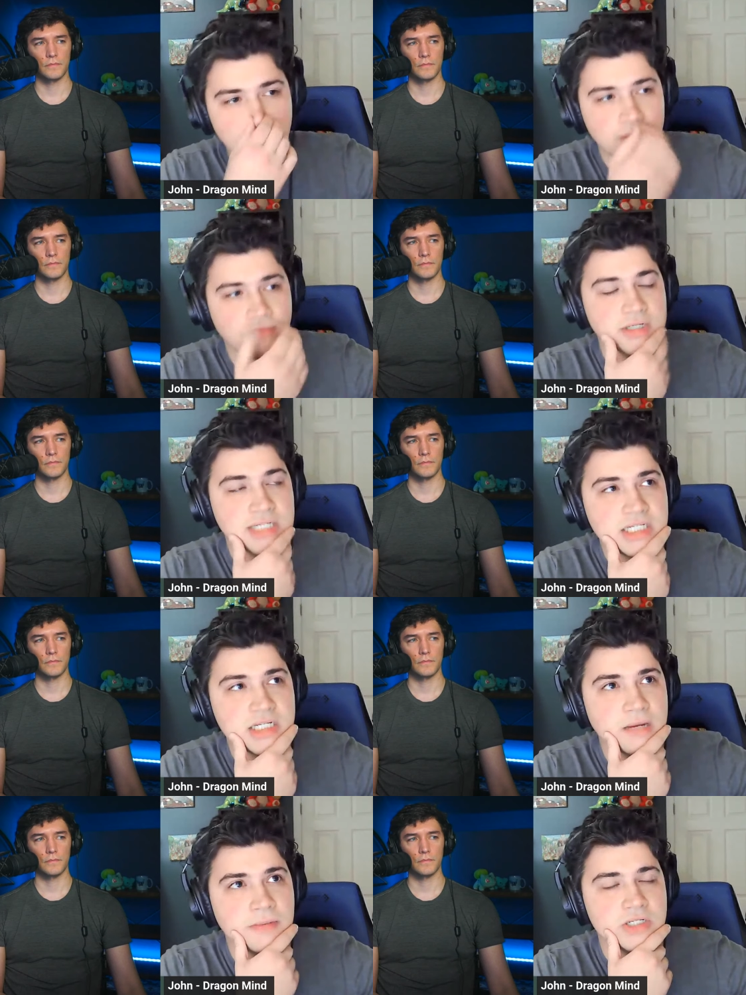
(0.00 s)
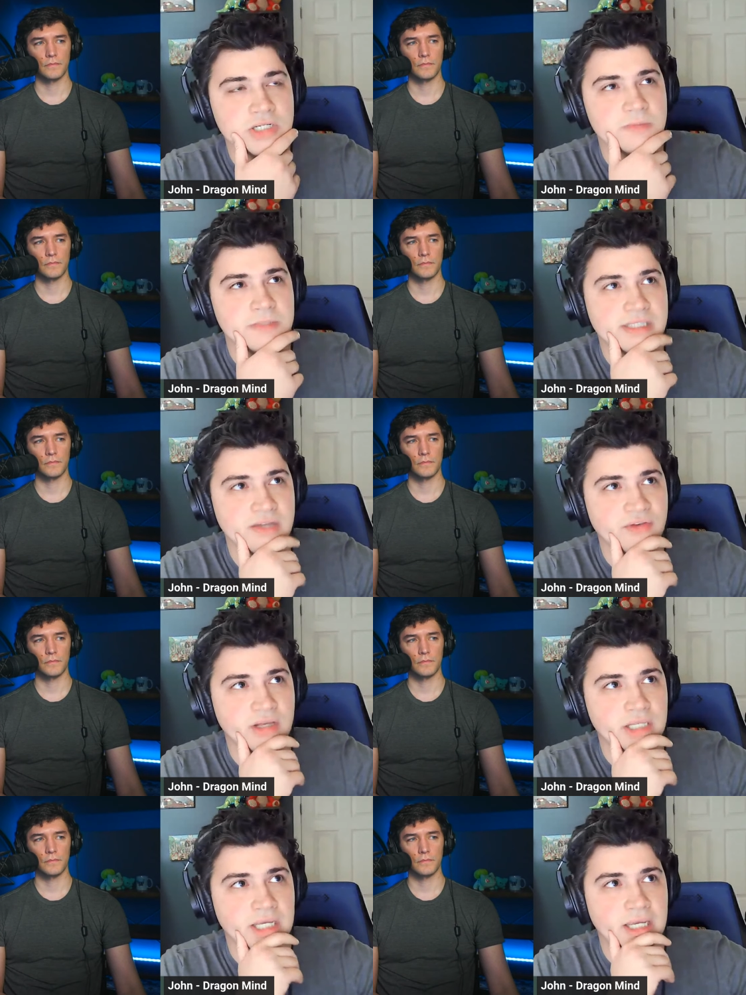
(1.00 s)
Speaker 1: for TTRPG
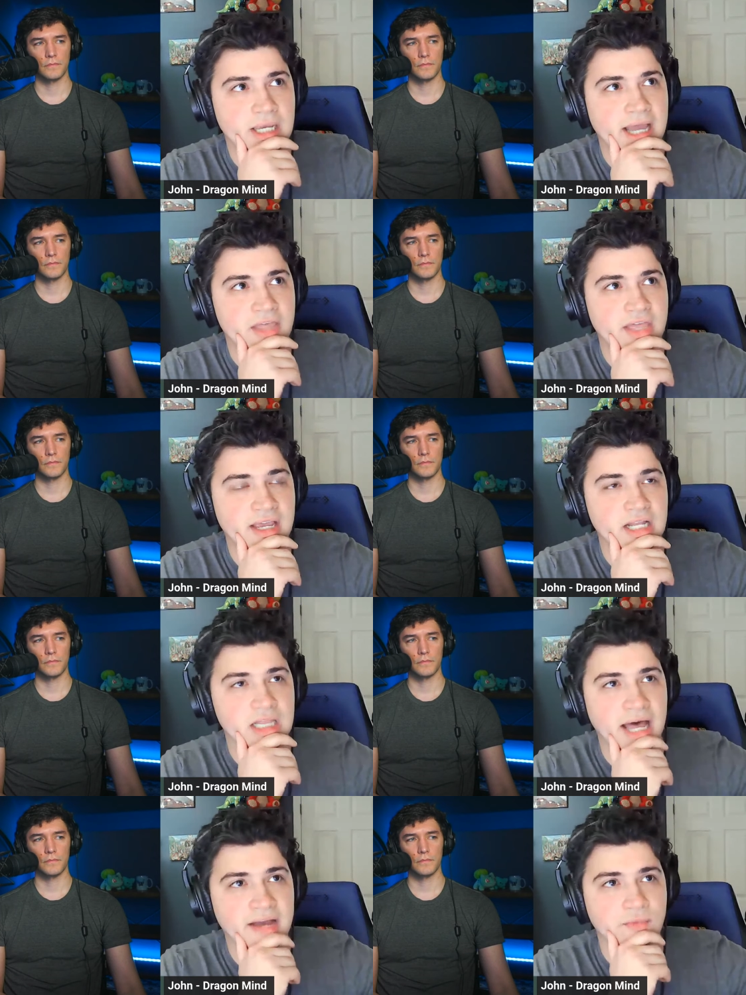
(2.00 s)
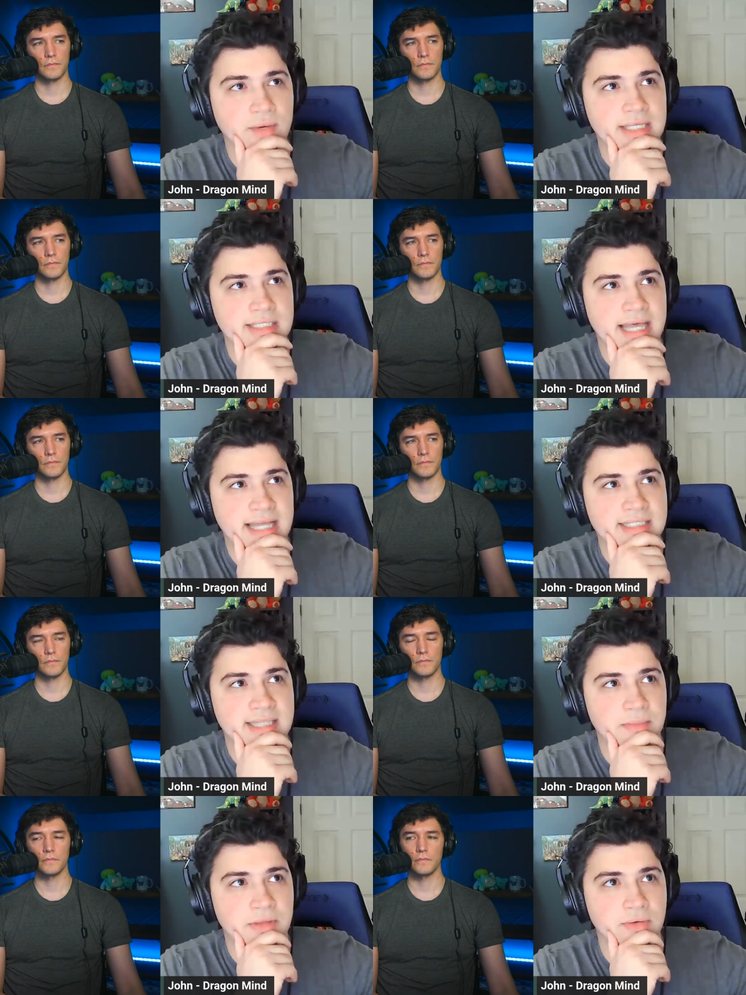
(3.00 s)
specifically, I think in a lot of ways that
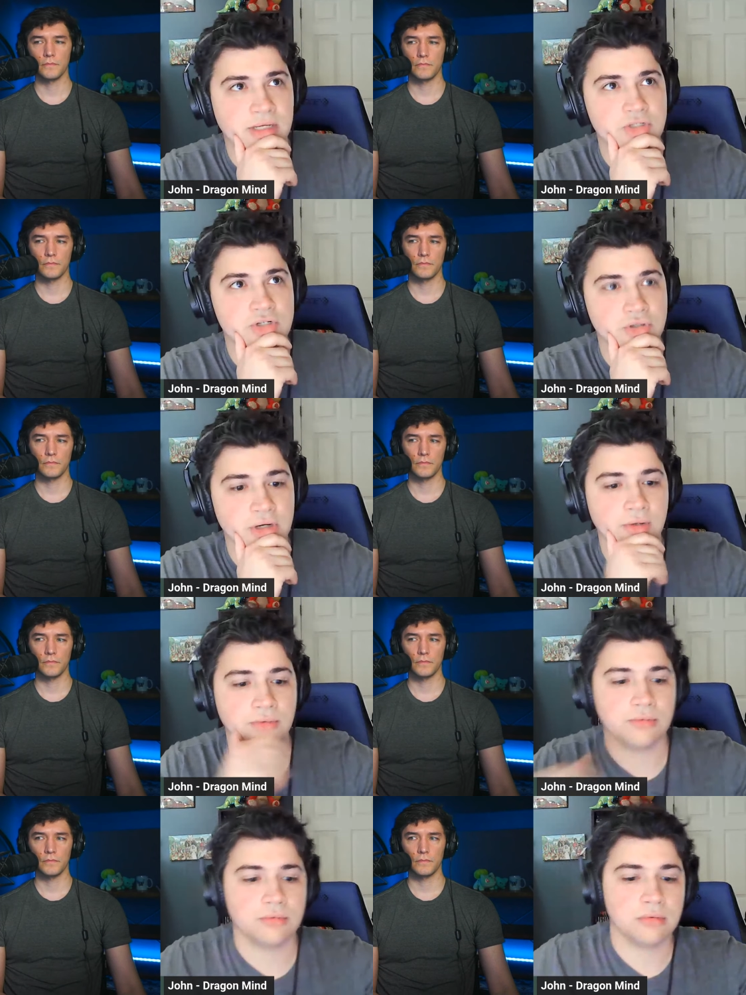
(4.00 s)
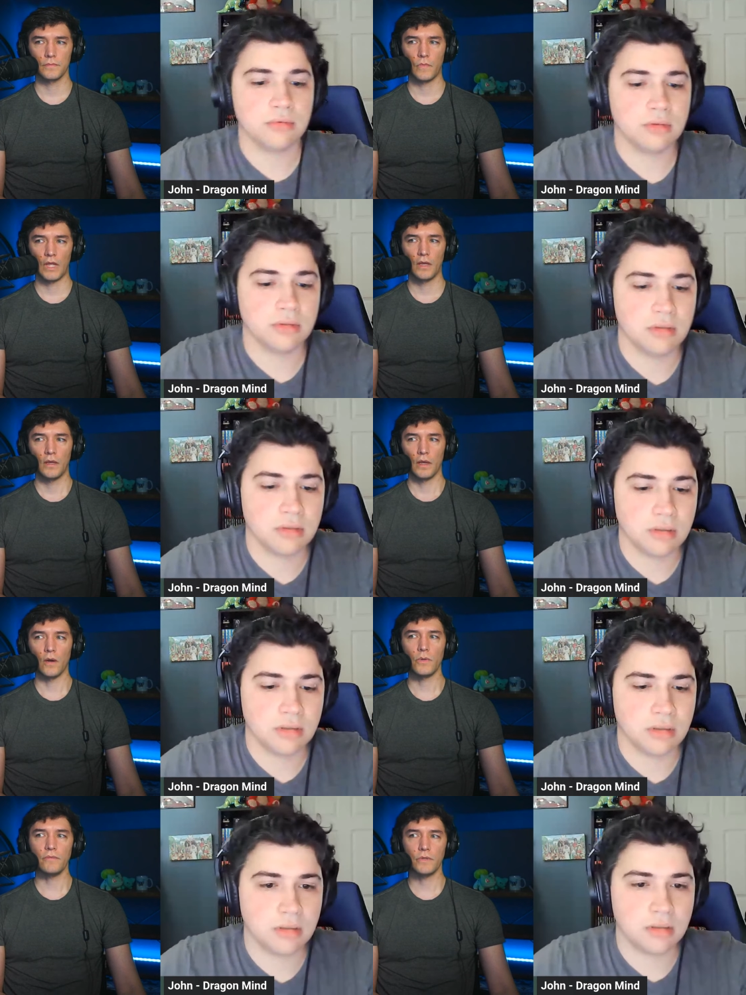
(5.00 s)
statement rings true.
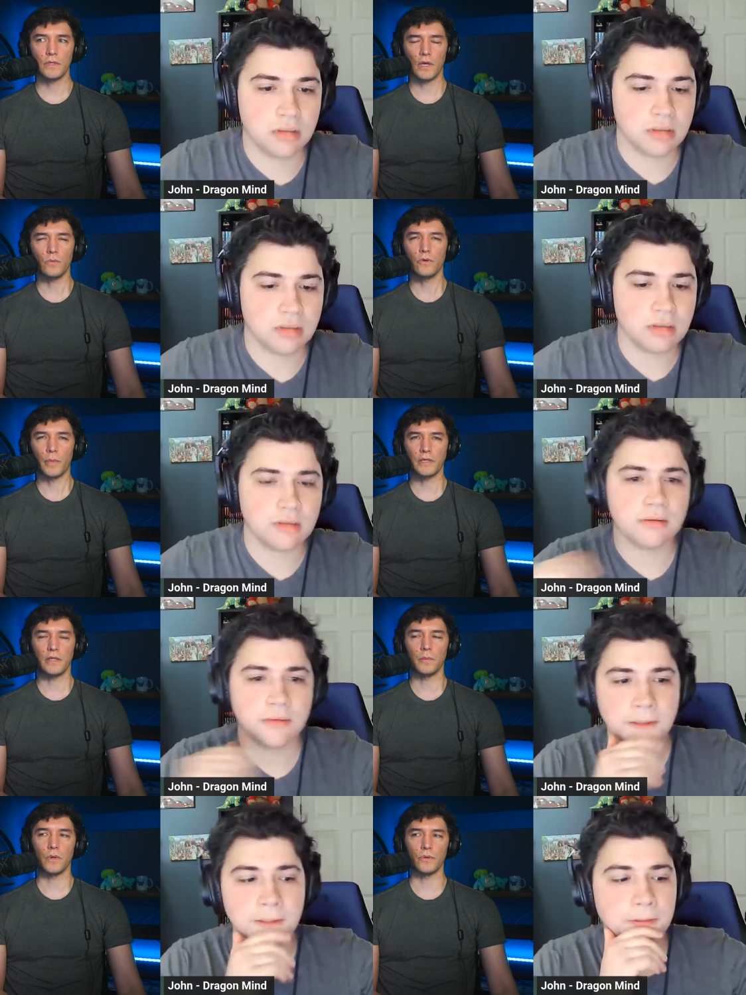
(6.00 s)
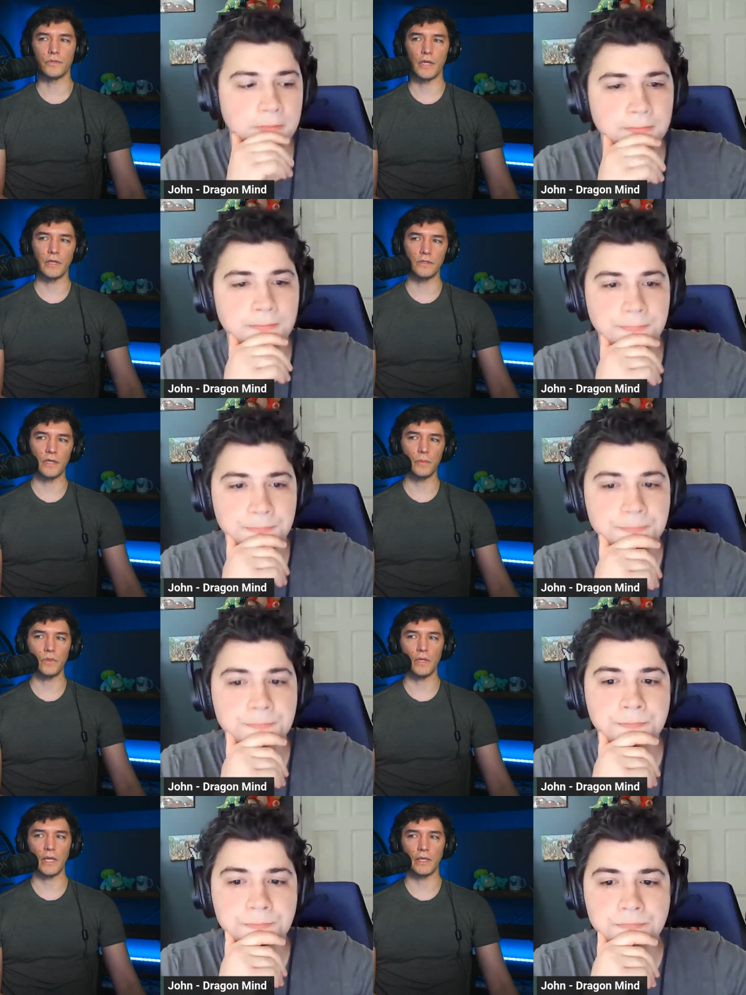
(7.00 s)
Speaker 2: I would go back to that Baldur's Gate
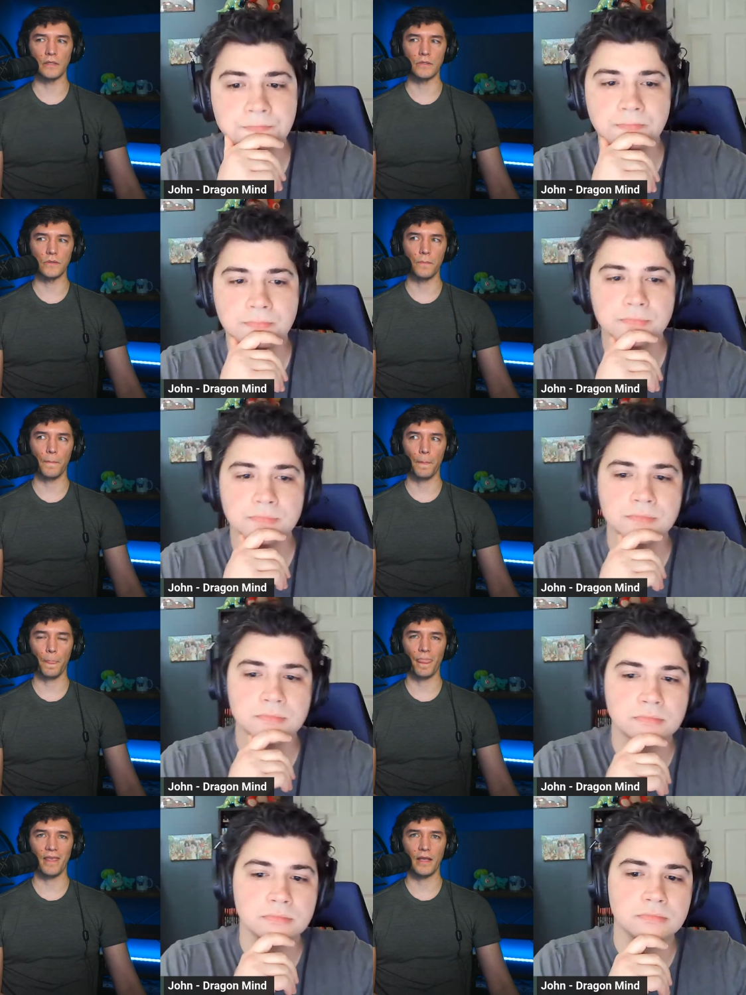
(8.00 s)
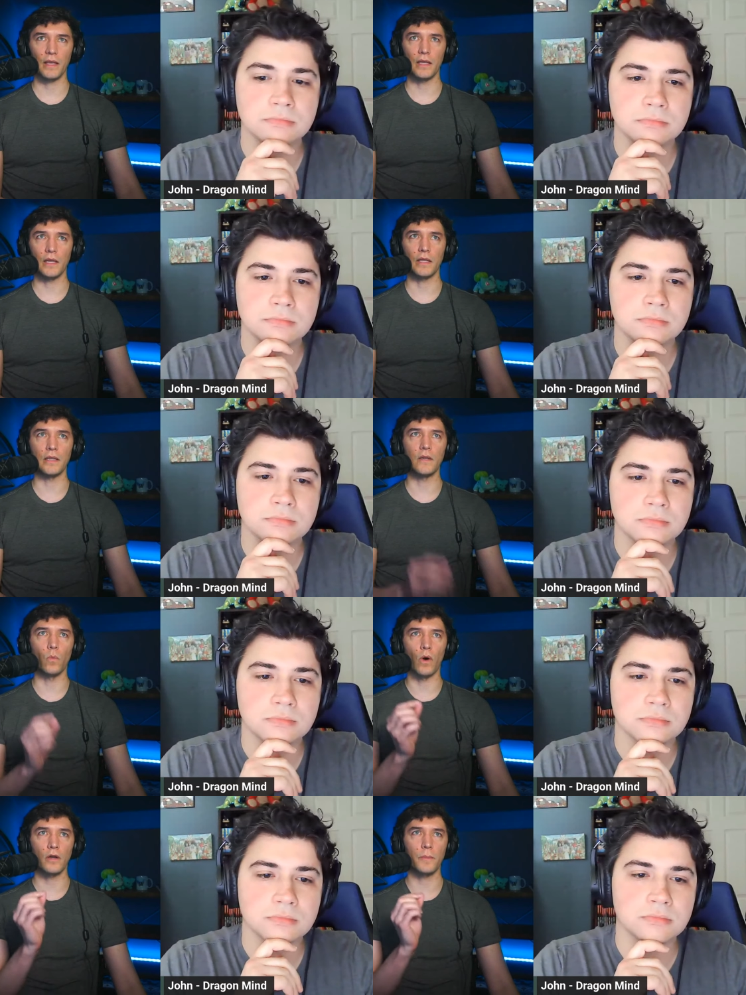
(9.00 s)
example and
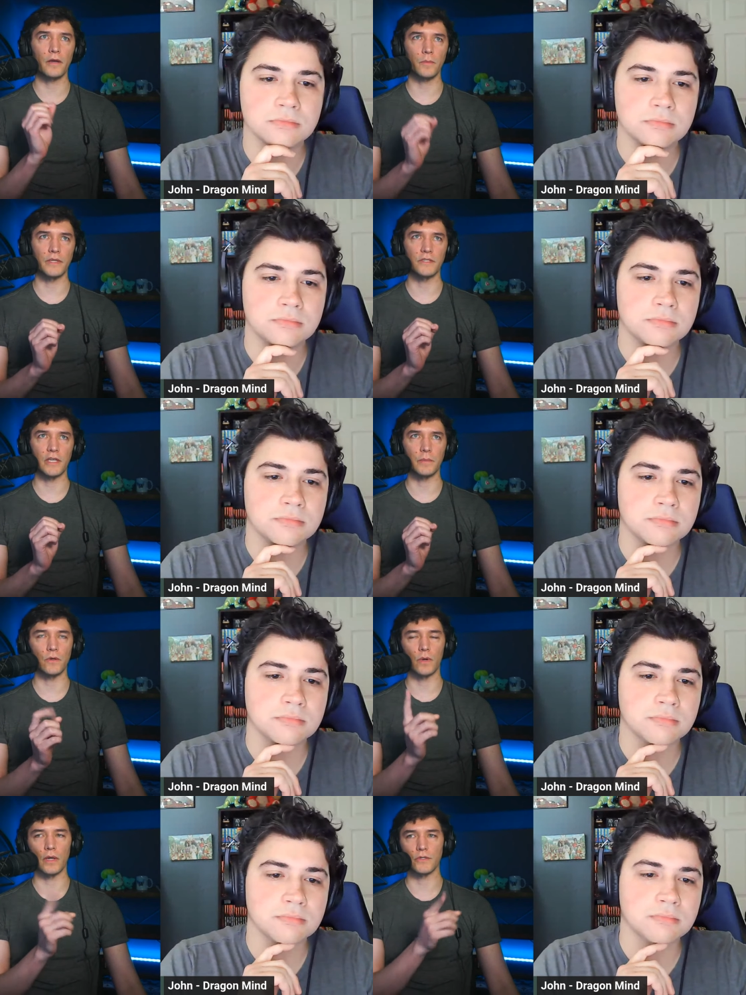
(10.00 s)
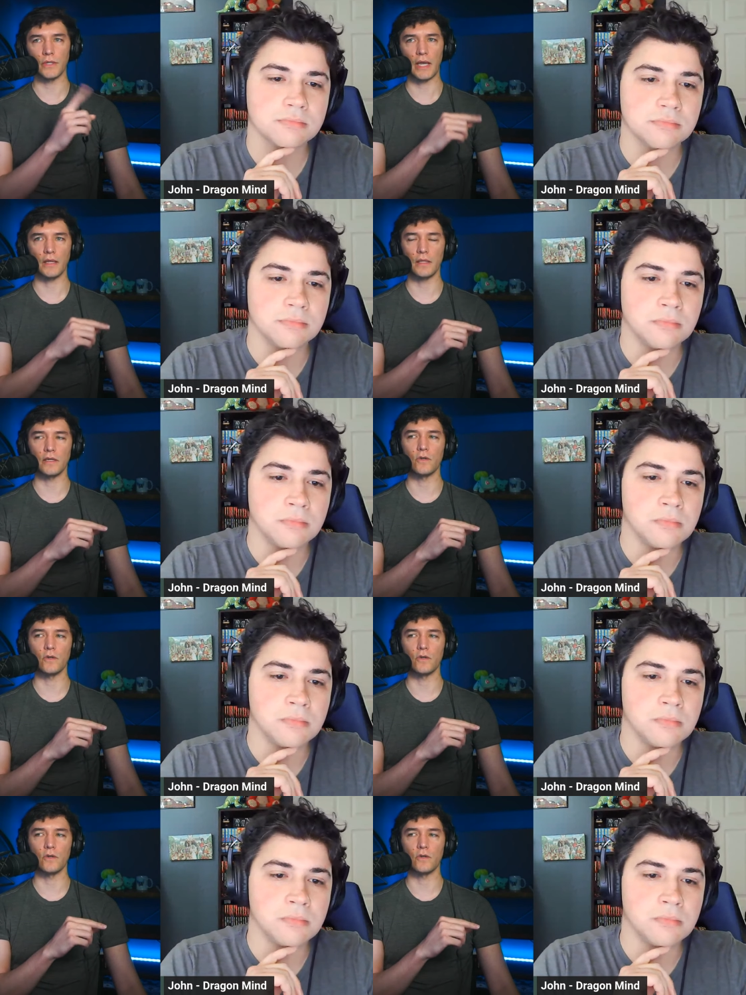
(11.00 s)
walk back my statement, or actually add like